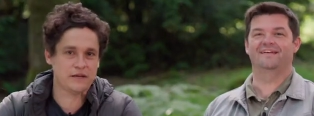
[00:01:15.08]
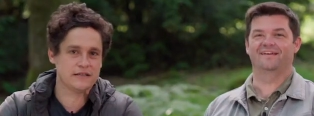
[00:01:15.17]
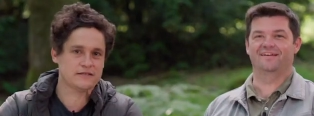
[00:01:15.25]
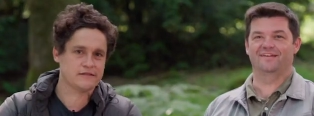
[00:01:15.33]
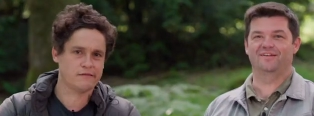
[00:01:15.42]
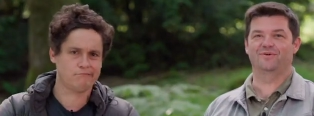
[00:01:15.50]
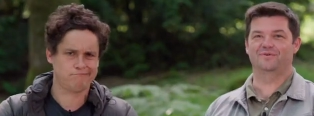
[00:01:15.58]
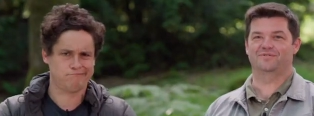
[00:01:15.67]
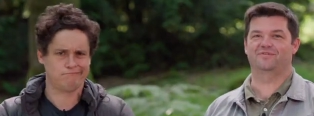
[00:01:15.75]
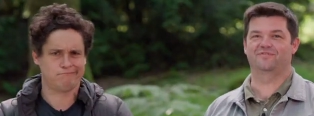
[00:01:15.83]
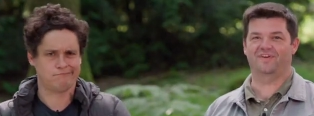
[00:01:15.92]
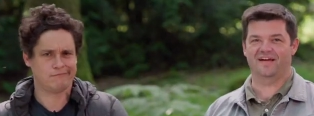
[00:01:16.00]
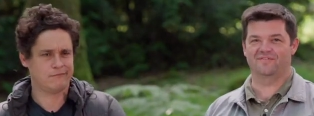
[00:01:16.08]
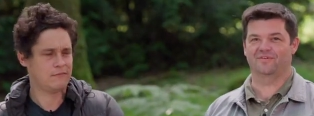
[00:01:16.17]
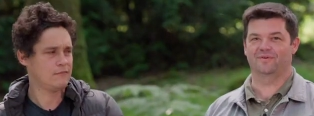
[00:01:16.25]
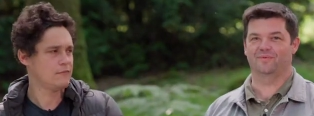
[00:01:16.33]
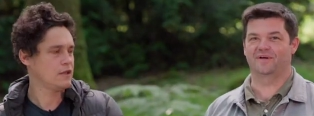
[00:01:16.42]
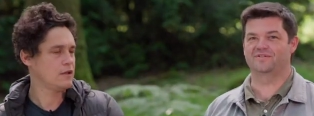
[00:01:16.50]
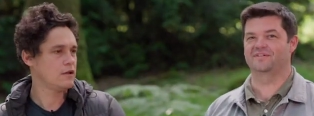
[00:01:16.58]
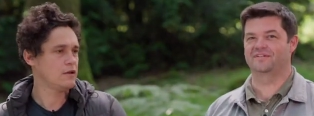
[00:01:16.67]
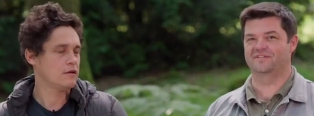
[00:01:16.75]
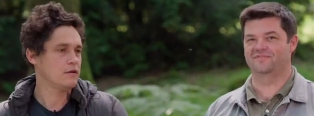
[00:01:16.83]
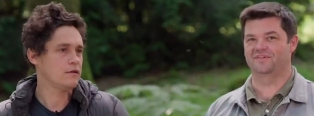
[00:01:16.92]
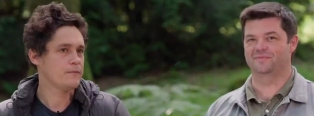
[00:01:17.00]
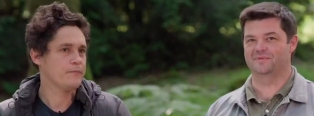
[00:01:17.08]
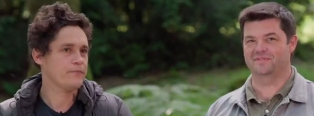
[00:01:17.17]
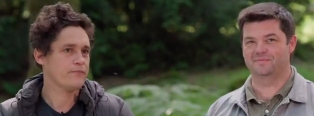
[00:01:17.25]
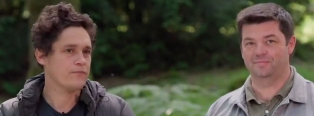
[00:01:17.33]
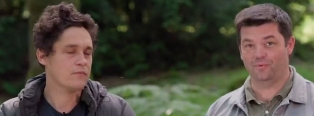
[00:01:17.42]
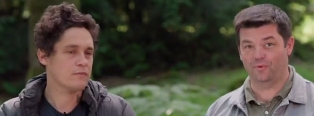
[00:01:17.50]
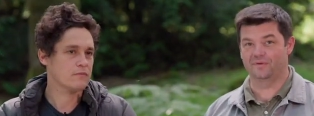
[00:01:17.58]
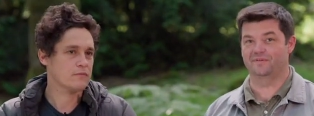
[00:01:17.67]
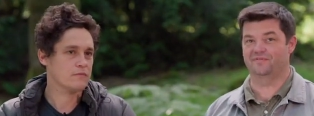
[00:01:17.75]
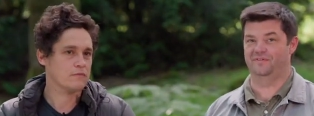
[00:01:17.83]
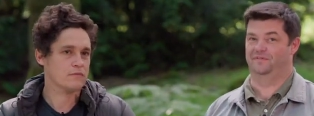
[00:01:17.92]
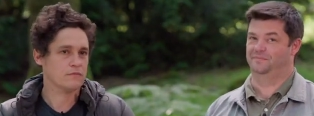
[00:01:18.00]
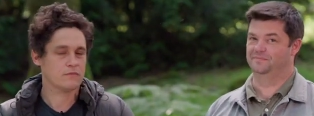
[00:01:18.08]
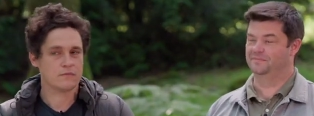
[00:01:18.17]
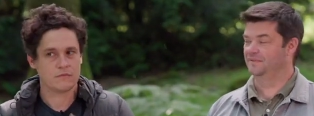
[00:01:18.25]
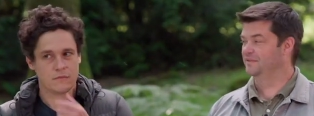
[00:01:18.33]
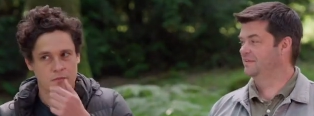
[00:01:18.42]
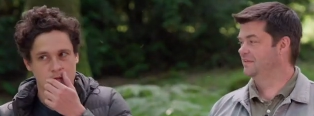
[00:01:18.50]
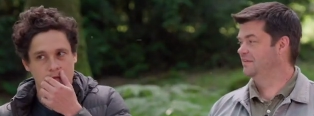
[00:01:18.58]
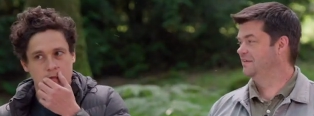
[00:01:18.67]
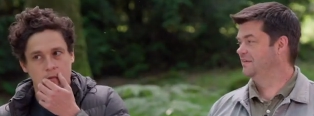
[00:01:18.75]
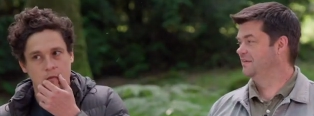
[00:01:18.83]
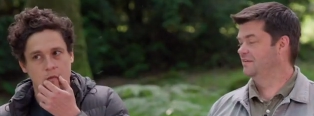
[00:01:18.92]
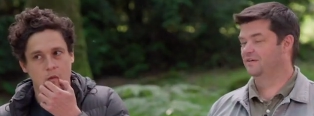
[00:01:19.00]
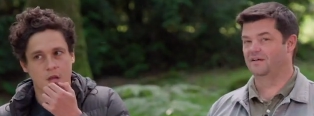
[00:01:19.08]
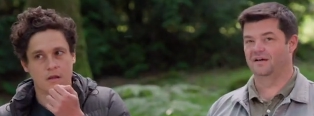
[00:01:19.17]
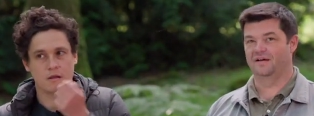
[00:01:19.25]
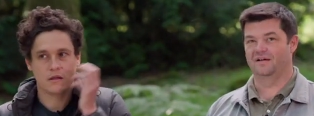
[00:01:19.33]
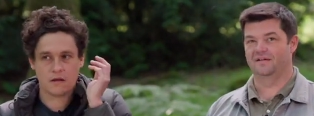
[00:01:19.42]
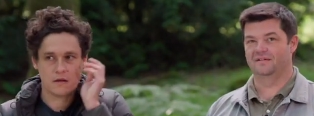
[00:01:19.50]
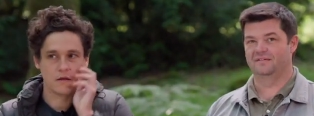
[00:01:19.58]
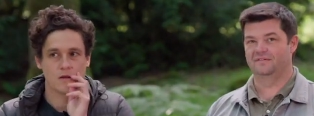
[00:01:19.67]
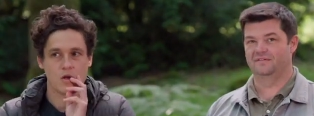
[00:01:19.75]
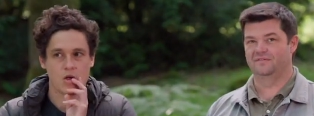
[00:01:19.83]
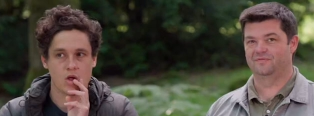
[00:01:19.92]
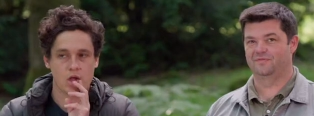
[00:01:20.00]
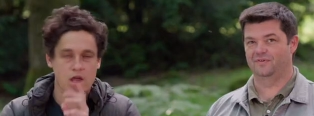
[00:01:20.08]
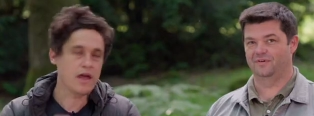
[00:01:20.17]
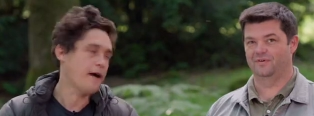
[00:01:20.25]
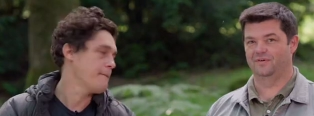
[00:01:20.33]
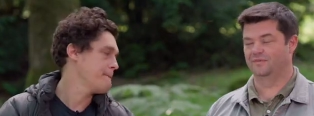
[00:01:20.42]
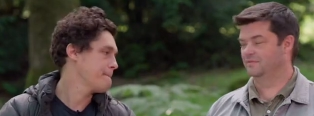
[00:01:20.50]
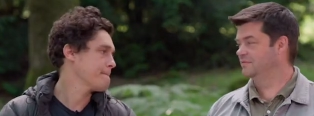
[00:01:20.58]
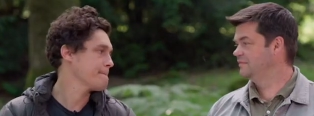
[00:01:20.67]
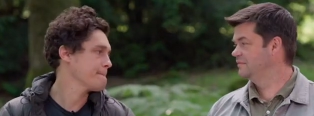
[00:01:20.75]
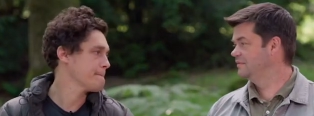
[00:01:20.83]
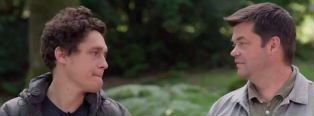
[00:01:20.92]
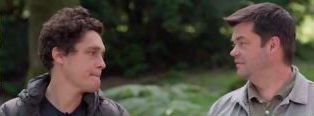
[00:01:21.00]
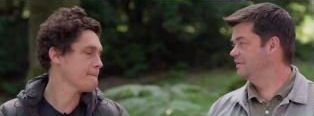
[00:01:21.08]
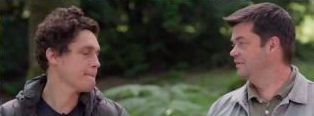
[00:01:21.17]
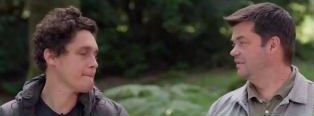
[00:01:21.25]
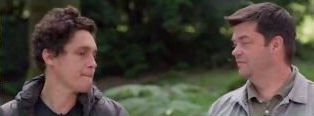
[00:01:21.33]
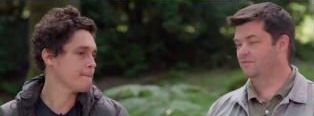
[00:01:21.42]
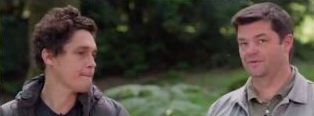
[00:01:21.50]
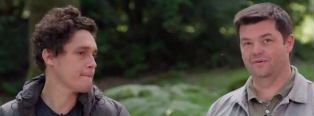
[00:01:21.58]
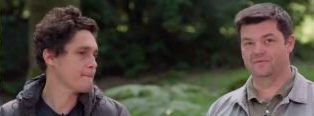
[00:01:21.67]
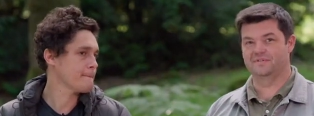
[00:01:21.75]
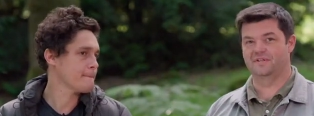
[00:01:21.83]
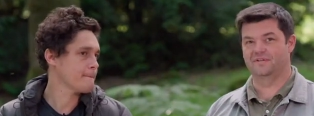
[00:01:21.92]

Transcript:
Speaker 1: piece. Your survival watching this film. It's an important film uh, for yeah. your own for your own